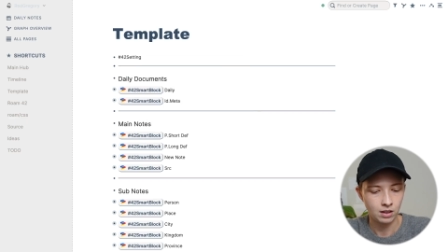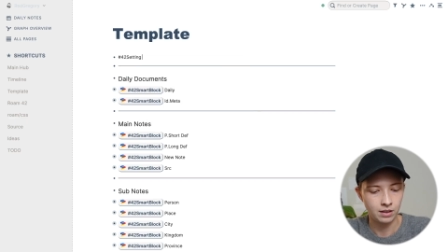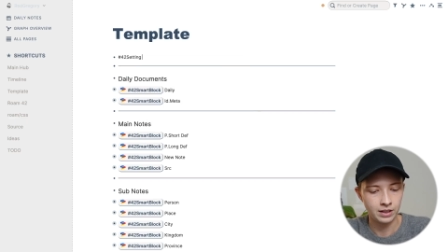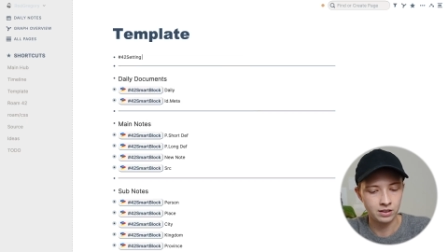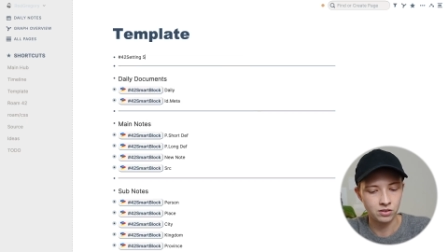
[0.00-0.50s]

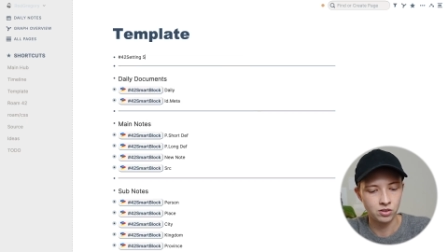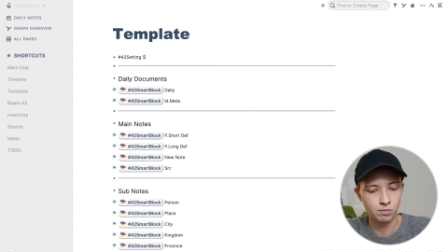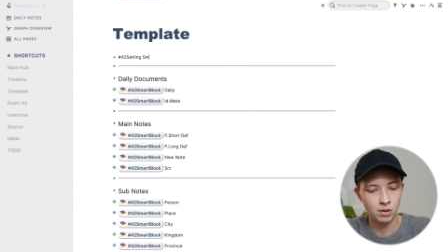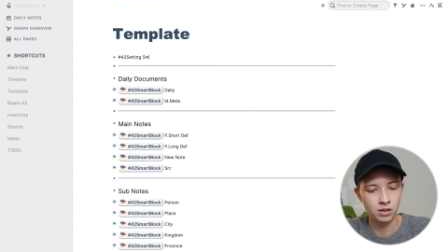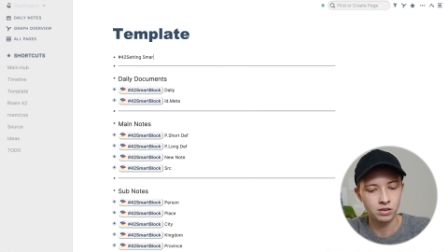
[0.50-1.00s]
and then
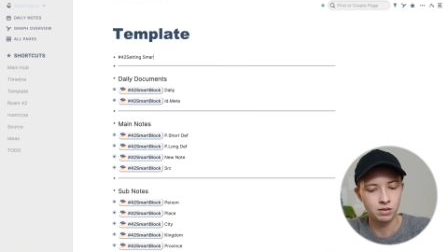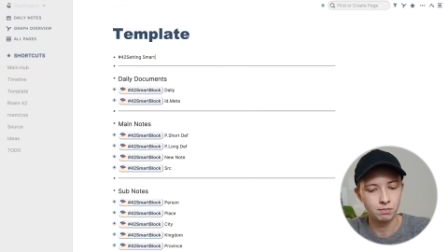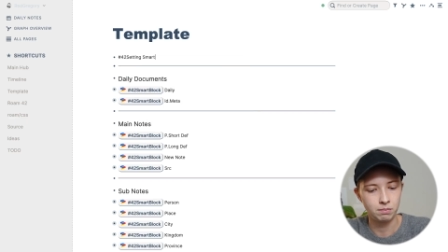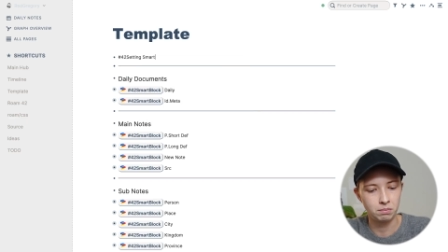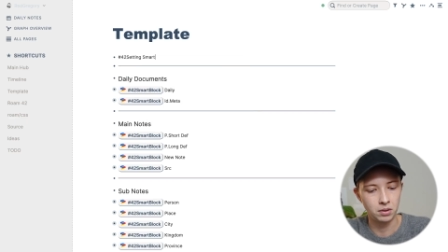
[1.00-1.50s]
smart
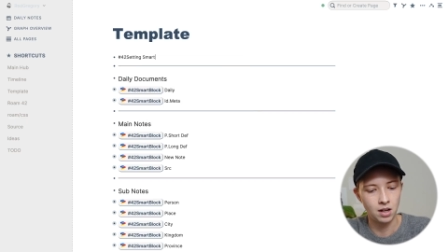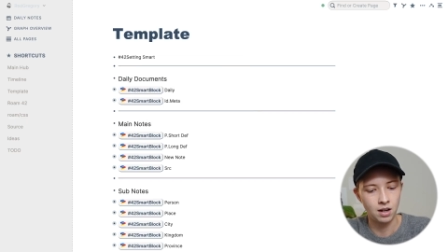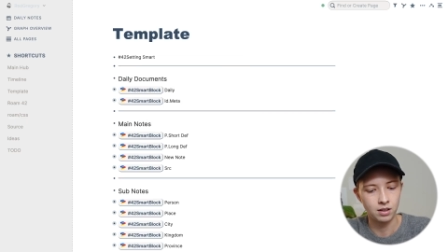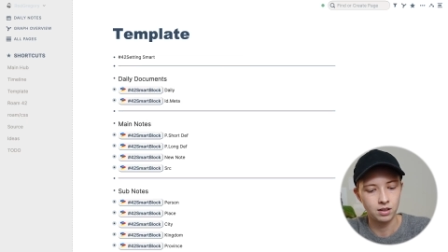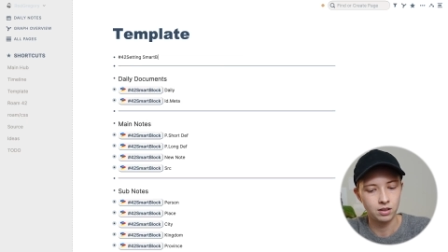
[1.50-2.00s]

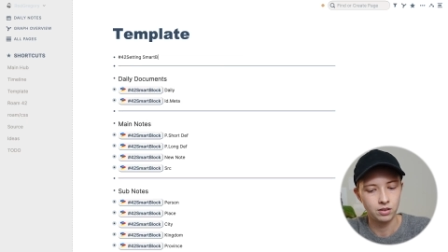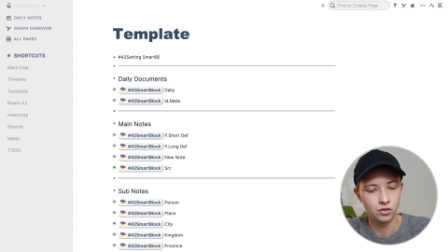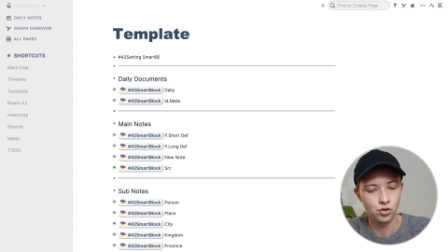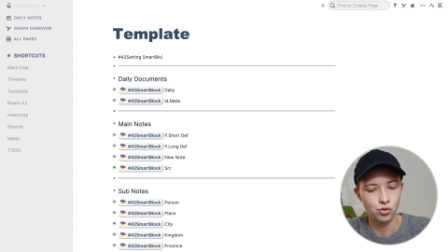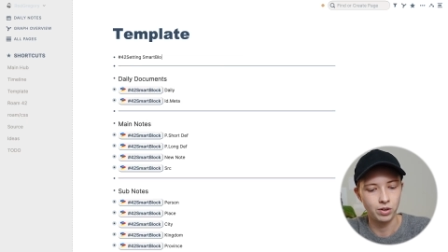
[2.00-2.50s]
block
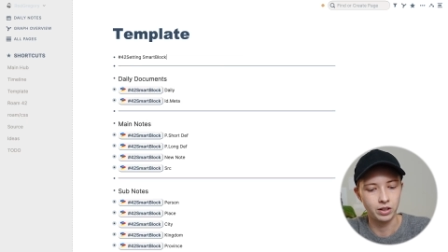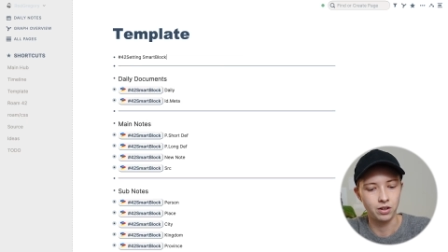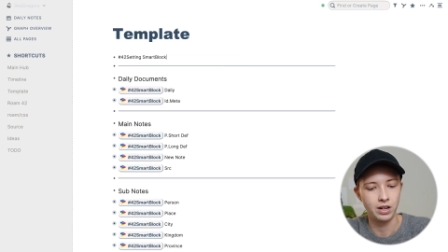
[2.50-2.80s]
trigger,